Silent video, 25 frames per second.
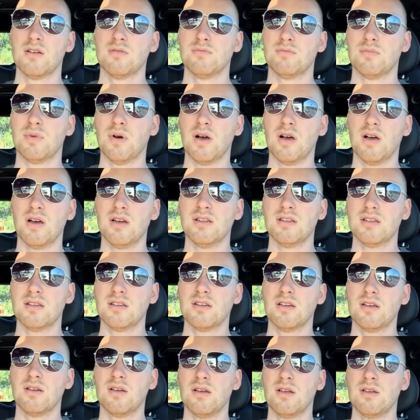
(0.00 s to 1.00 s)
but
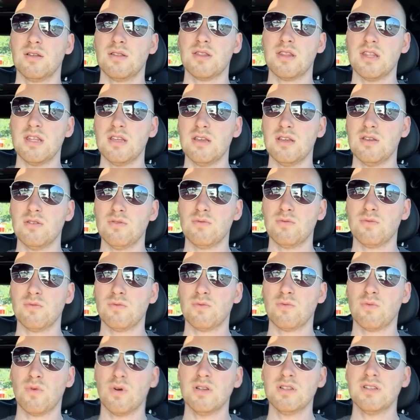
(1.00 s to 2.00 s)
the
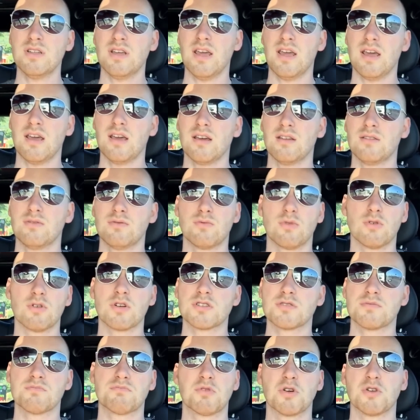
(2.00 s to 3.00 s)
one can
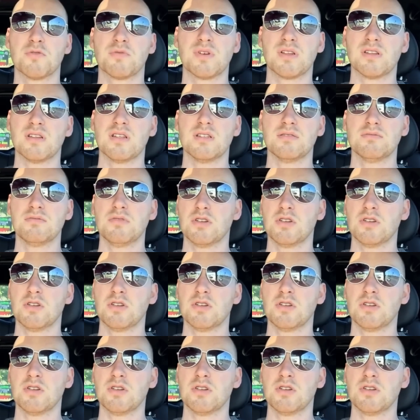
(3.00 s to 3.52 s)
works perfectly.